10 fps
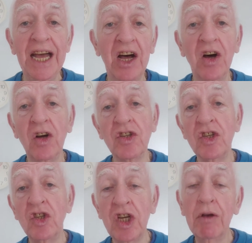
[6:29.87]
or
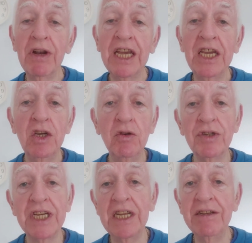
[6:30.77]
Julie
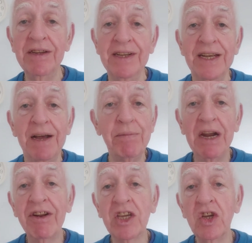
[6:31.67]
who's in
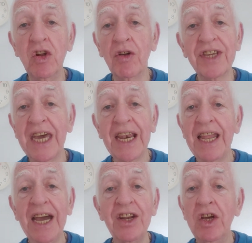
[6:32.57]
America, North
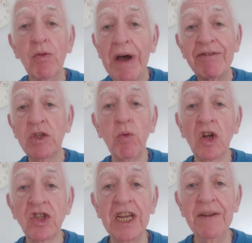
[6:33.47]
Carolina, whoever's
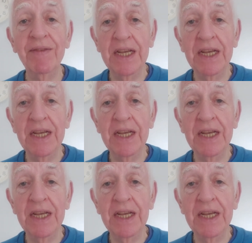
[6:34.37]
watching.